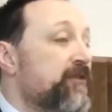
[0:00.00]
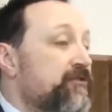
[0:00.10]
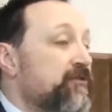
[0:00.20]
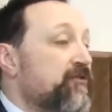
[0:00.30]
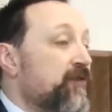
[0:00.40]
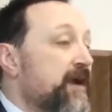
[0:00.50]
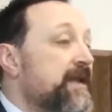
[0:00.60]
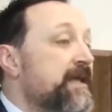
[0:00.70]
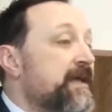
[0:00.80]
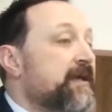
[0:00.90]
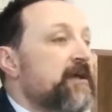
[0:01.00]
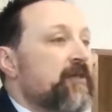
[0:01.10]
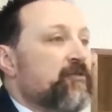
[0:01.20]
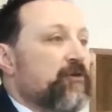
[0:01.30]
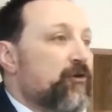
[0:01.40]
of reading it
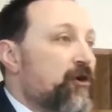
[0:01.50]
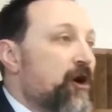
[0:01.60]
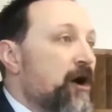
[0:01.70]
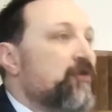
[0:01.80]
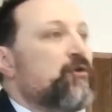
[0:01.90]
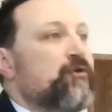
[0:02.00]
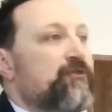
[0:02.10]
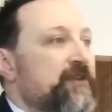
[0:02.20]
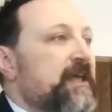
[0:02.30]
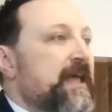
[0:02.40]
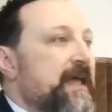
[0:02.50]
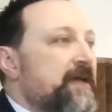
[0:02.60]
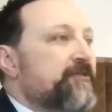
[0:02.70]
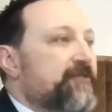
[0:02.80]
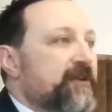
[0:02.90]
through Chronicles and
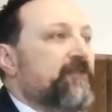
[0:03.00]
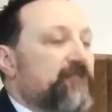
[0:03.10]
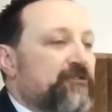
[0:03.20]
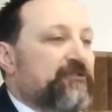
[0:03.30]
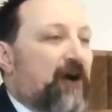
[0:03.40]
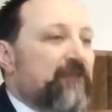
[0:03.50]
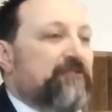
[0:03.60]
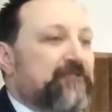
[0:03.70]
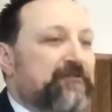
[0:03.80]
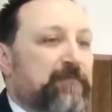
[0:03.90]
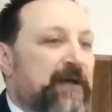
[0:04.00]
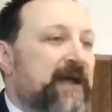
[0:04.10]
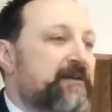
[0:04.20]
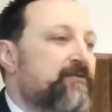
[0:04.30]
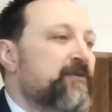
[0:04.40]
Kings, and it's just constant
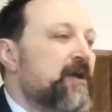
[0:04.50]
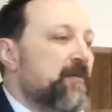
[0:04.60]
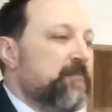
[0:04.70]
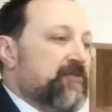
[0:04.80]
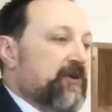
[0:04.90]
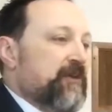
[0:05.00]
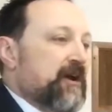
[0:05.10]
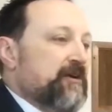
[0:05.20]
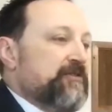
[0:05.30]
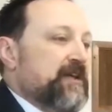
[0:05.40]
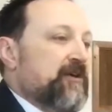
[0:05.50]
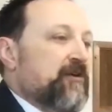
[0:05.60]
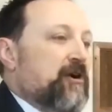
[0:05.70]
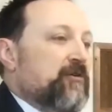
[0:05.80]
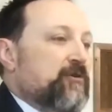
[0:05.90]
repetitive. But y'all got to understand
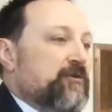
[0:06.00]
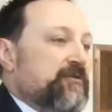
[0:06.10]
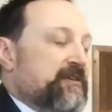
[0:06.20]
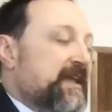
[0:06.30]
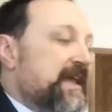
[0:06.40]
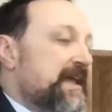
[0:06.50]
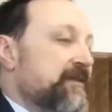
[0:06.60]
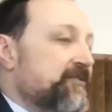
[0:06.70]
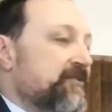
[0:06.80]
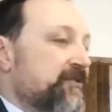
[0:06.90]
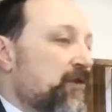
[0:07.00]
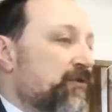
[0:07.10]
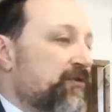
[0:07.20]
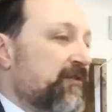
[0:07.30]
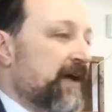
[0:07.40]
Chronicles and Kings is
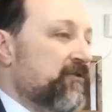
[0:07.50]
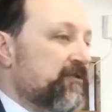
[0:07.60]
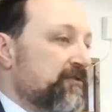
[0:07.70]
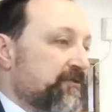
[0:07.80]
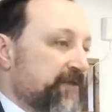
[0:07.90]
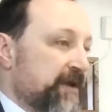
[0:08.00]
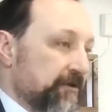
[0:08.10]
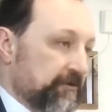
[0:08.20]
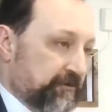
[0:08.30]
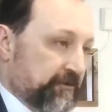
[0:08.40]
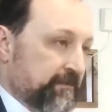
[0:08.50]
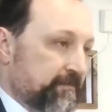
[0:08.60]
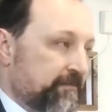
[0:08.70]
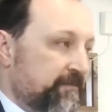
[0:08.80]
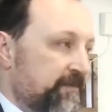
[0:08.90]
over thousands of years
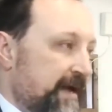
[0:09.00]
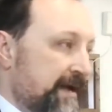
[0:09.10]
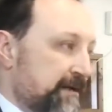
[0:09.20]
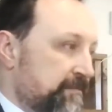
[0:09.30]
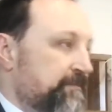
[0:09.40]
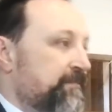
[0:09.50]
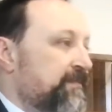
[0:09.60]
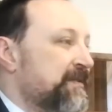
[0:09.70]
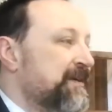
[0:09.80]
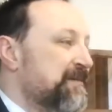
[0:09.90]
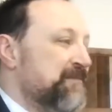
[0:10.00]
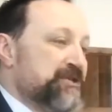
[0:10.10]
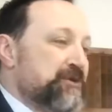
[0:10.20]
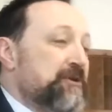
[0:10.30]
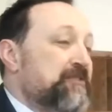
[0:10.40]
time. But
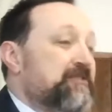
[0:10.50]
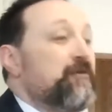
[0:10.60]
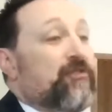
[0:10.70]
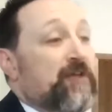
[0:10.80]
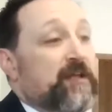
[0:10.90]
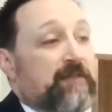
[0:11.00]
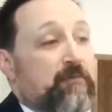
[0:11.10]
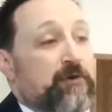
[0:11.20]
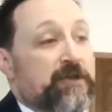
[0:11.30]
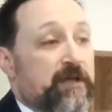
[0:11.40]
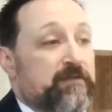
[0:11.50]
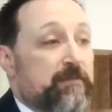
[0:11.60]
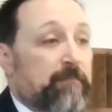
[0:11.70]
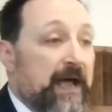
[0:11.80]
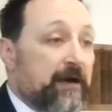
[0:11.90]
you would still think they would get the
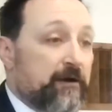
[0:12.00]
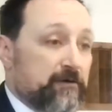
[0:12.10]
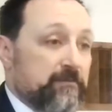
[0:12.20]
pattern.